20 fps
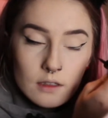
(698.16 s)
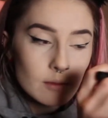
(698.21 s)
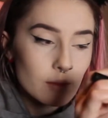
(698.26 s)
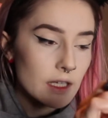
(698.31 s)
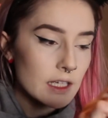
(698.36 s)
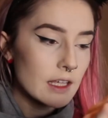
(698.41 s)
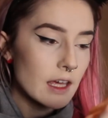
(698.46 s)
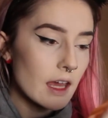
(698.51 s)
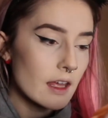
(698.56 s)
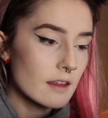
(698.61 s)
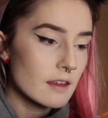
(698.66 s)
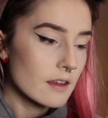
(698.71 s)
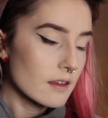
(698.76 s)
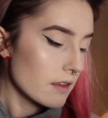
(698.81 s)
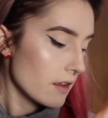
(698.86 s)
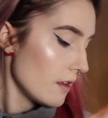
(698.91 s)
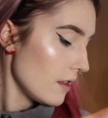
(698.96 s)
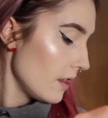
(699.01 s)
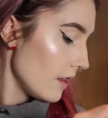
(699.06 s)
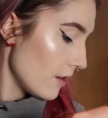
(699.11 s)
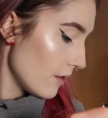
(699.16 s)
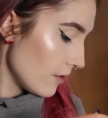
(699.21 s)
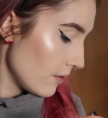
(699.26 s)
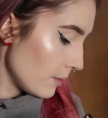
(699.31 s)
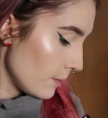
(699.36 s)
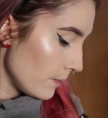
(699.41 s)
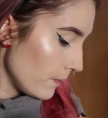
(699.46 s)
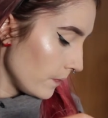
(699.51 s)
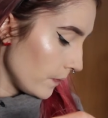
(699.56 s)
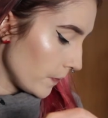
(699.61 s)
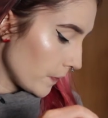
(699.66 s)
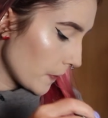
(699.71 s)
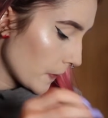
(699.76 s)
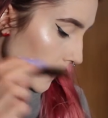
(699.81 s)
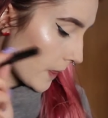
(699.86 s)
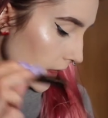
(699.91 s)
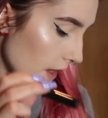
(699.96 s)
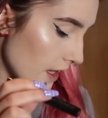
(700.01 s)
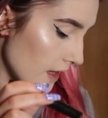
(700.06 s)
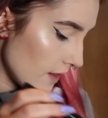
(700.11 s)
My cats are so low.
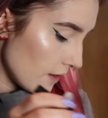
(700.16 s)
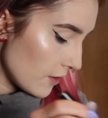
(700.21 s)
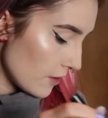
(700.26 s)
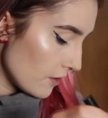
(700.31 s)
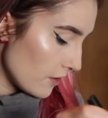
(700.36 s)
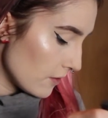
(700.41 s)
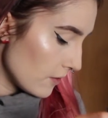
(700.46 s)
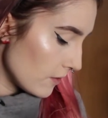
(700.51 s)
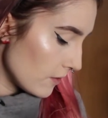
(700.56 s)
Hello.